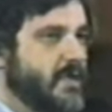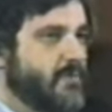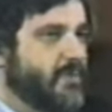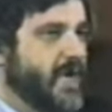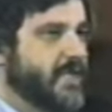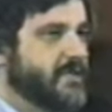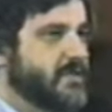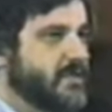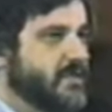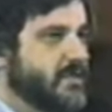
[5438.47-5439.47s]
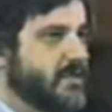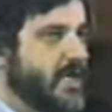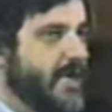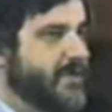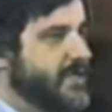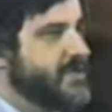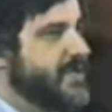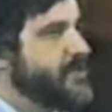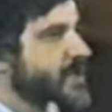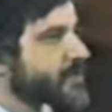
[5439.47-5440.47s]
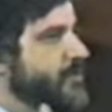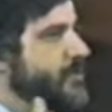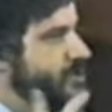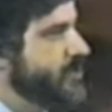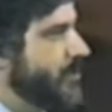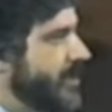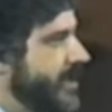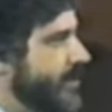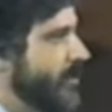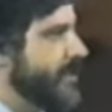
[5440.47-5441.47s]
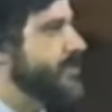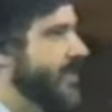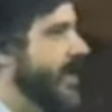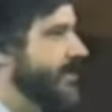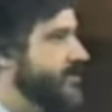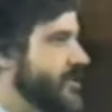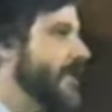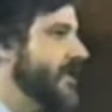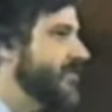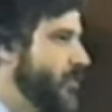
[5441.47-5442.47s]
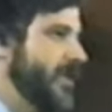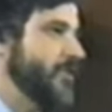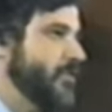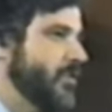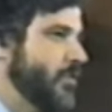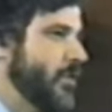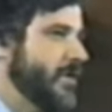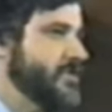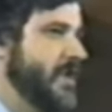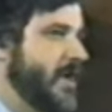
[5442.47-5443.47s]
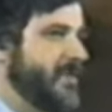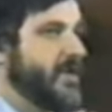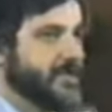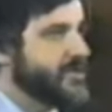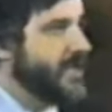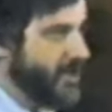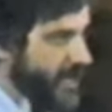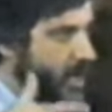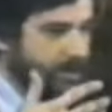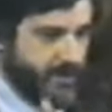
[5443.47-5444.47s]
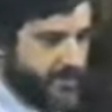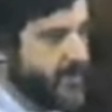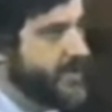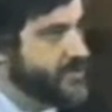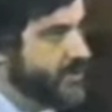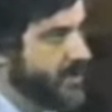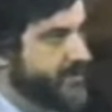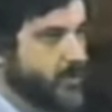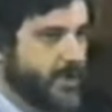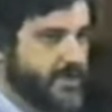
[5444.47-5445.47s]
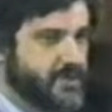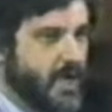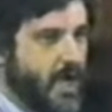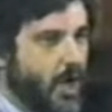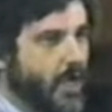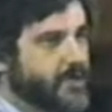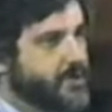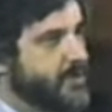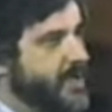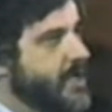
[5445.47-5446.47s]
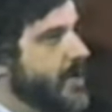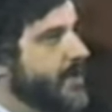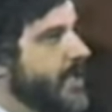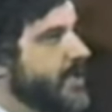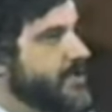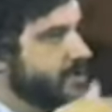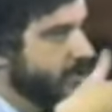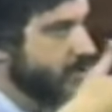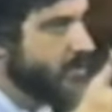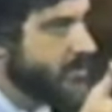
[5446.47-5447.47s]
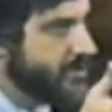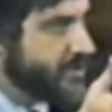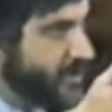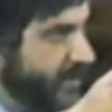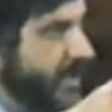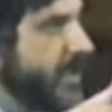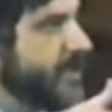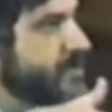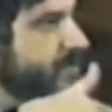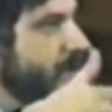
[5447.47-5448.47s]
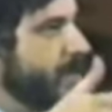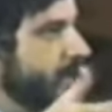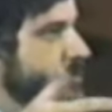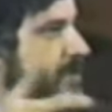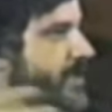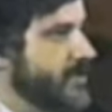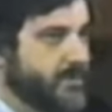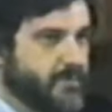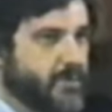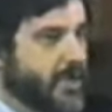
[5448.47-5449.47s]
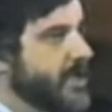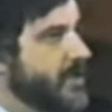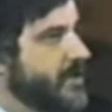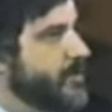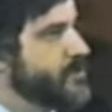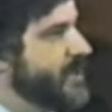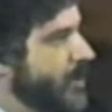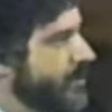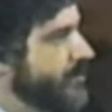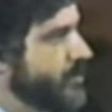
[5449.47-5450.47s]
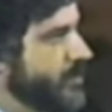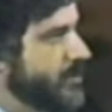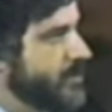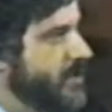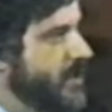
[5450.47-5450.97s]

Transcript: but, and these, these people, presumably, according to my understanding of the way the world works, because they are now in their 30s and early 40s, ought to be coming into just the beginnings of coming into being the, politically the most powerful group.